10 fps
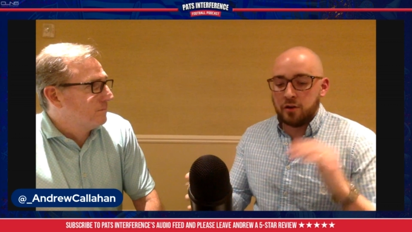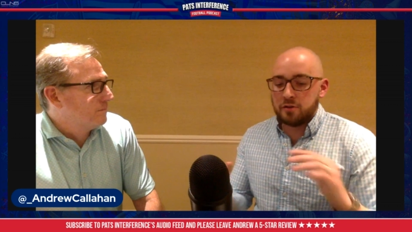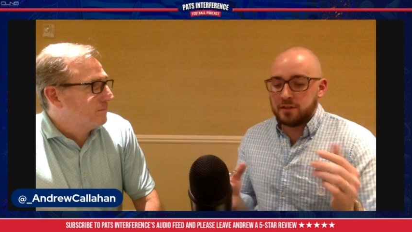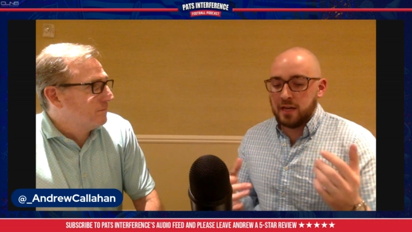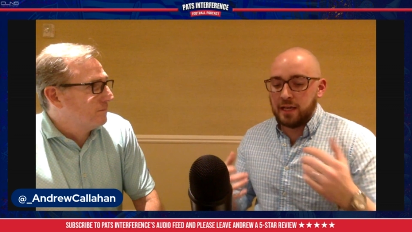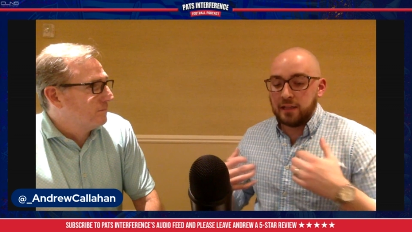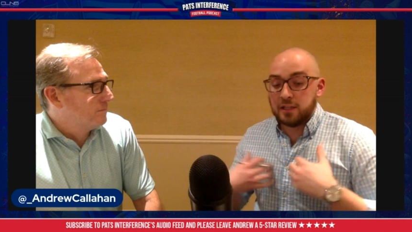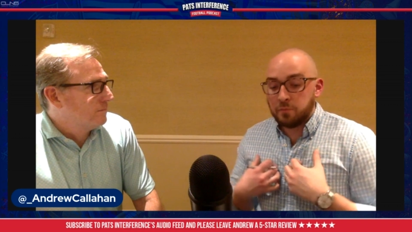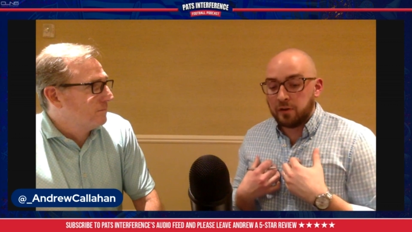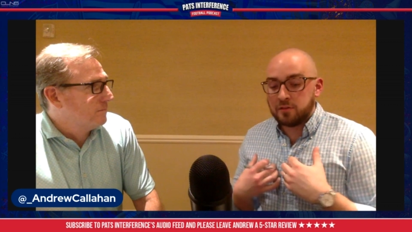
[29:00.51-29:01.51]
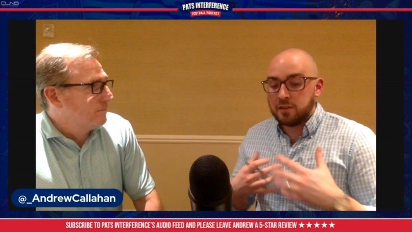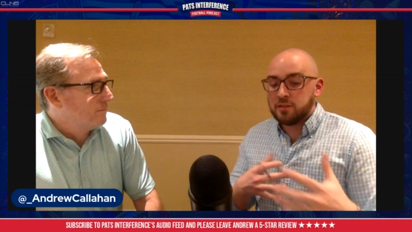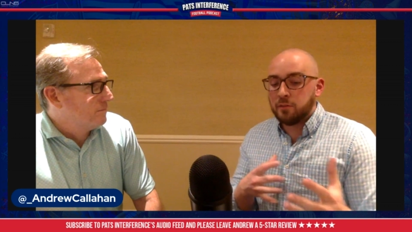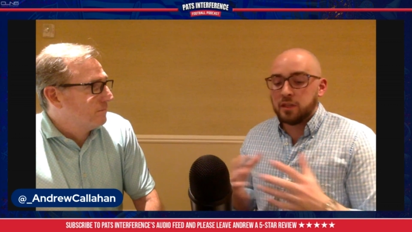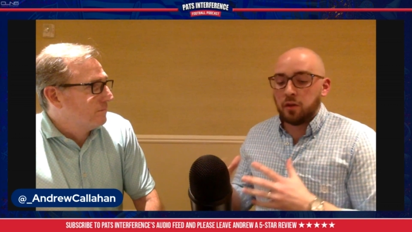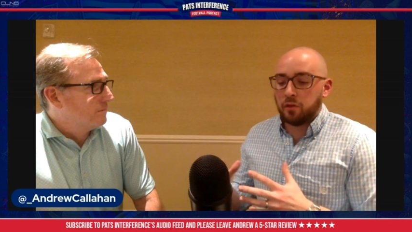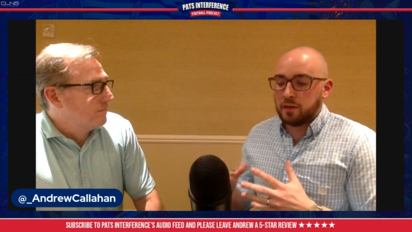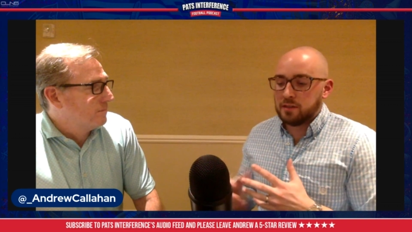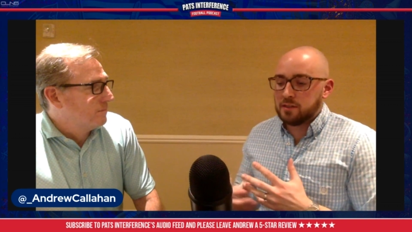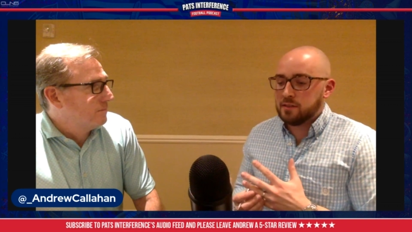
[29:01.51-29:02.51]
Speaker 1: understanding at least personally some of the other
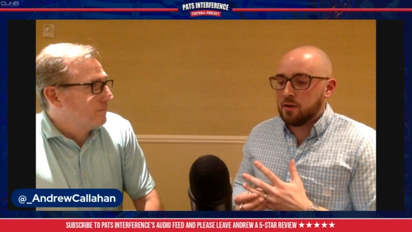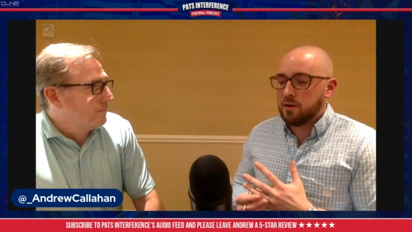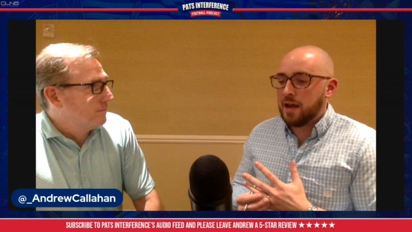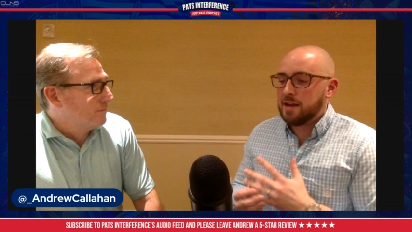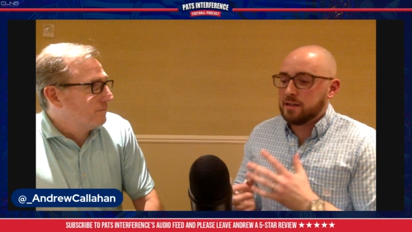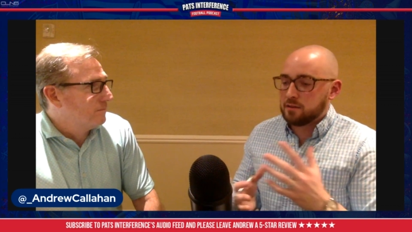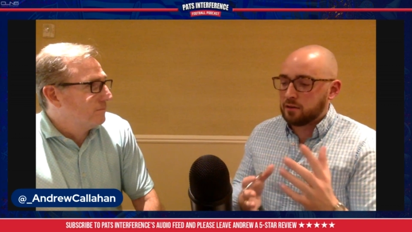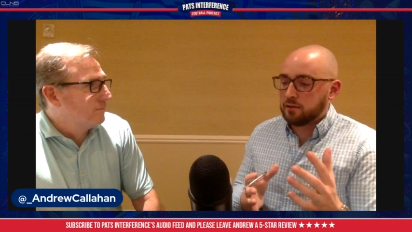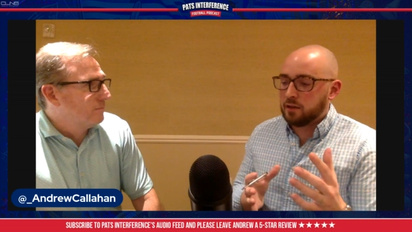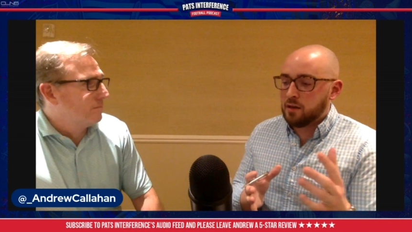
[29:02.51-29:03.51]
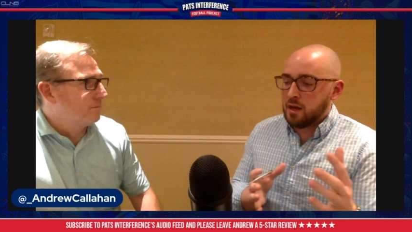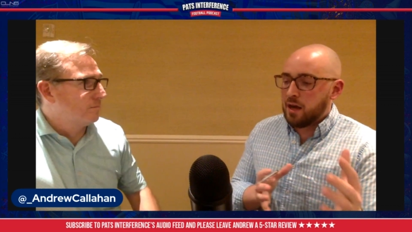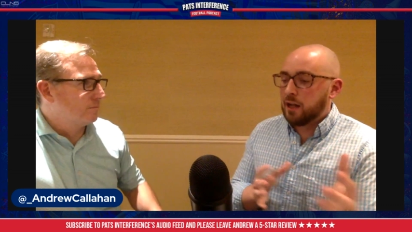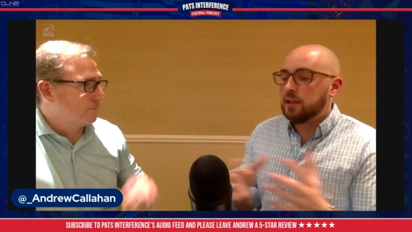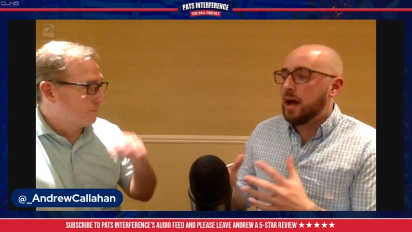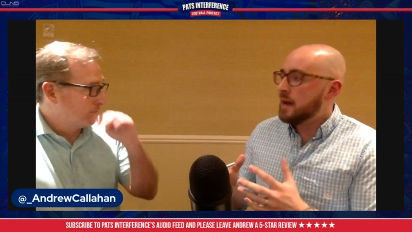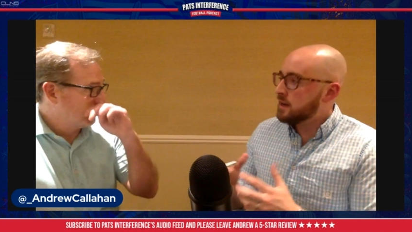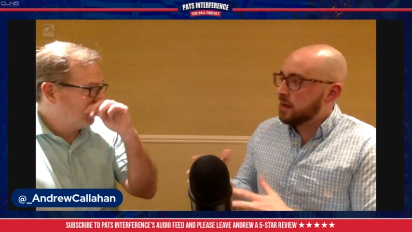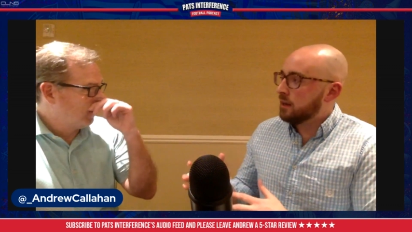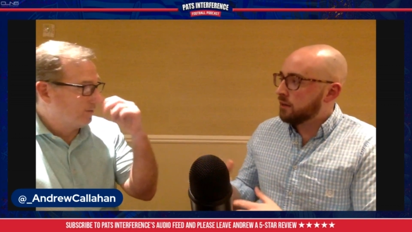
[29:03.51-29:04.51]
things he said are not necessarily aligned
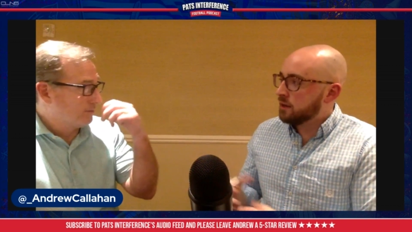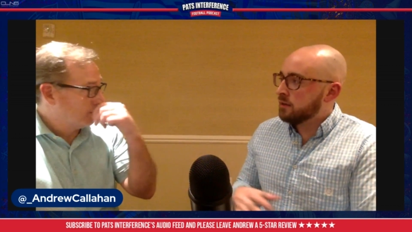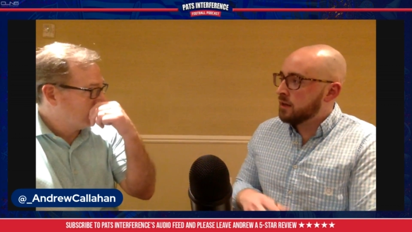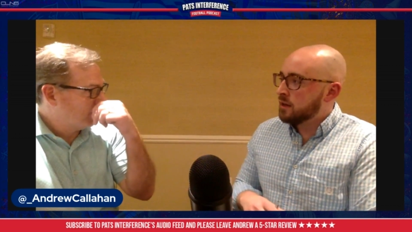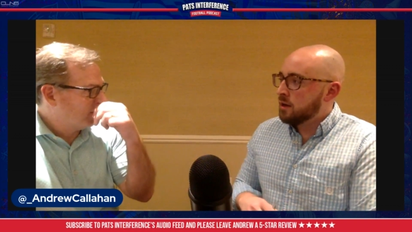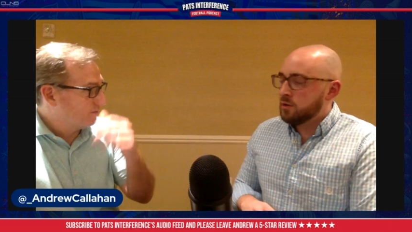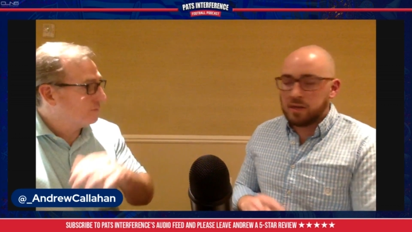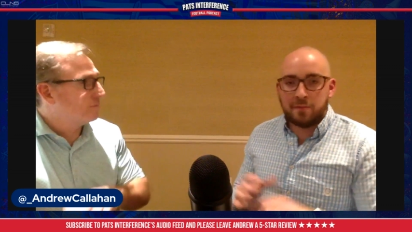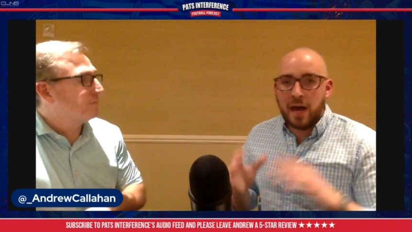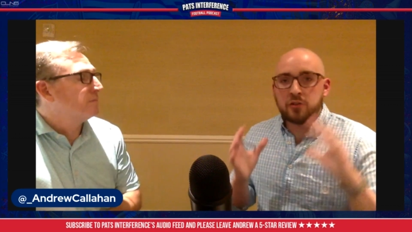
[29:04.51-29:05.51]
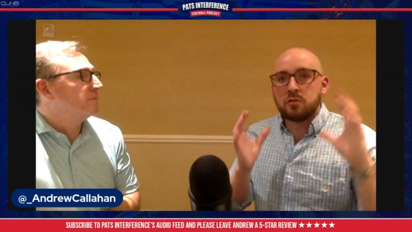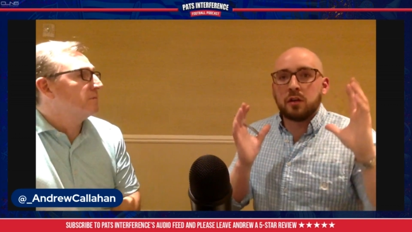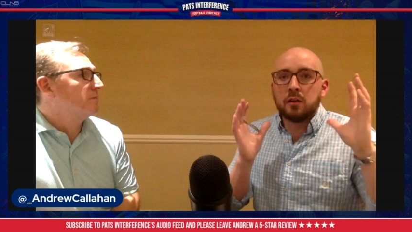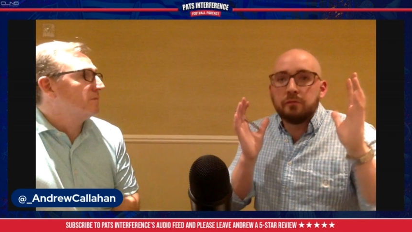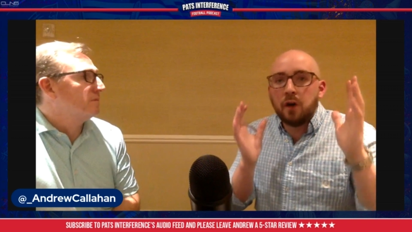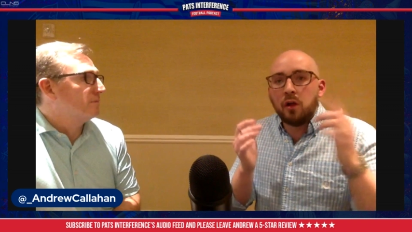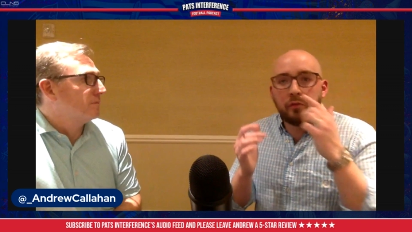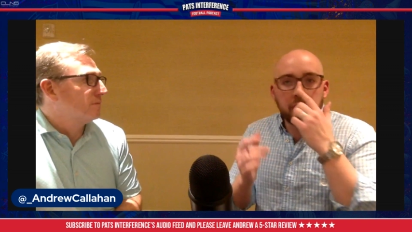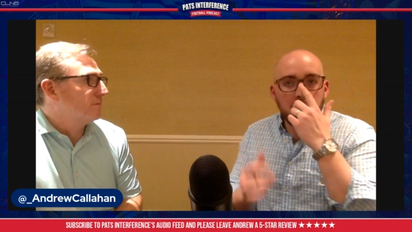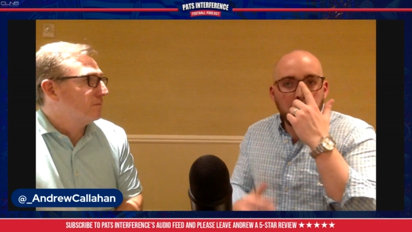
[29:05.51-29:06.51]
analytically, which I'm not strictly follow
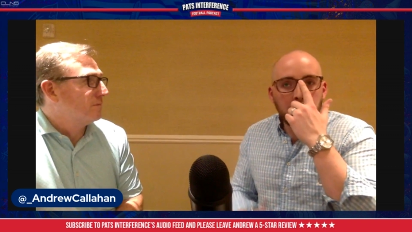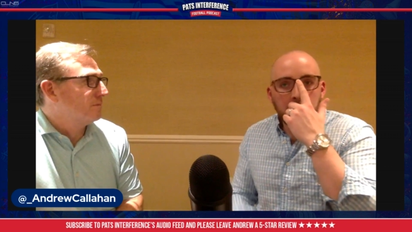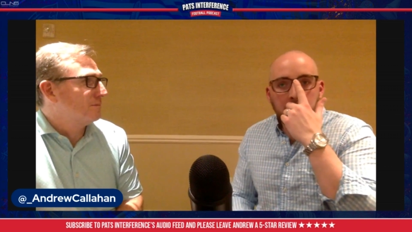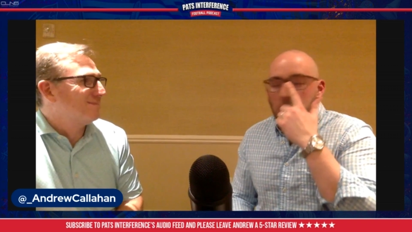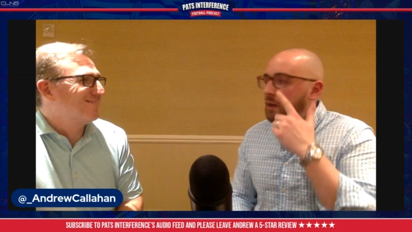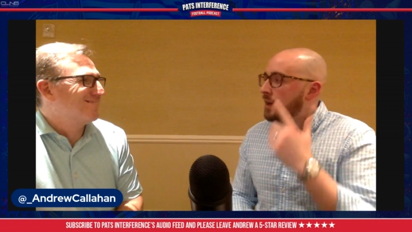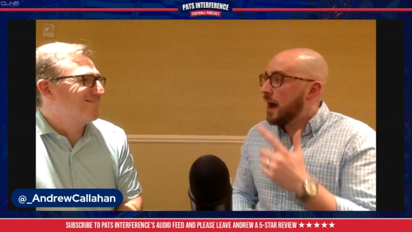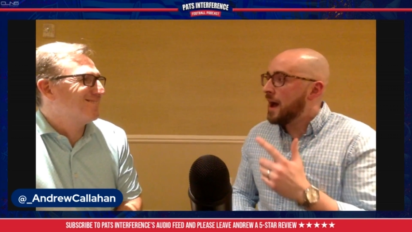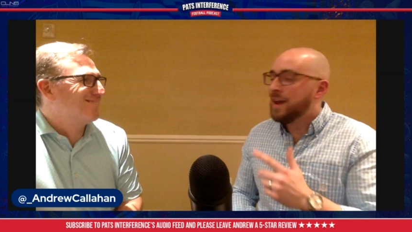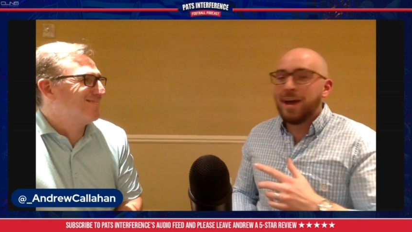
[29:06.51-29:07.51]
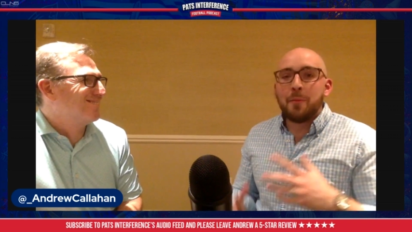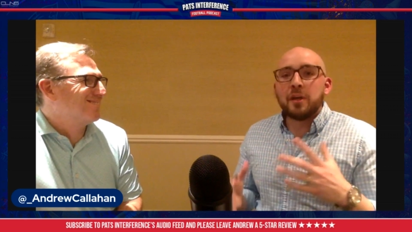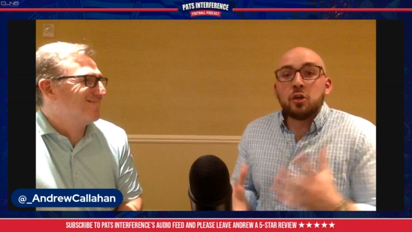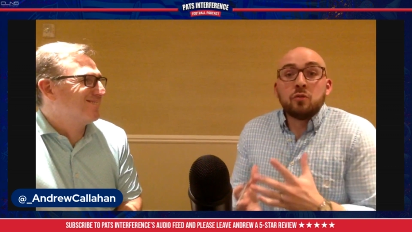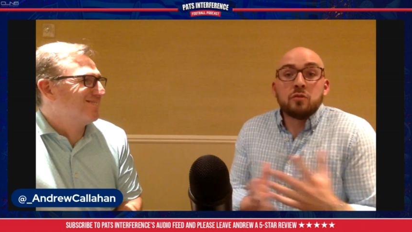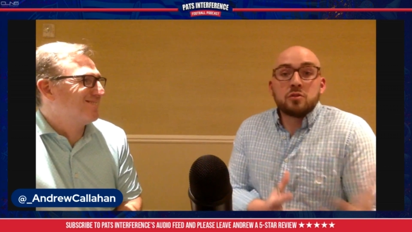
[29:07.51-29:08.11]
the numbers guy, but use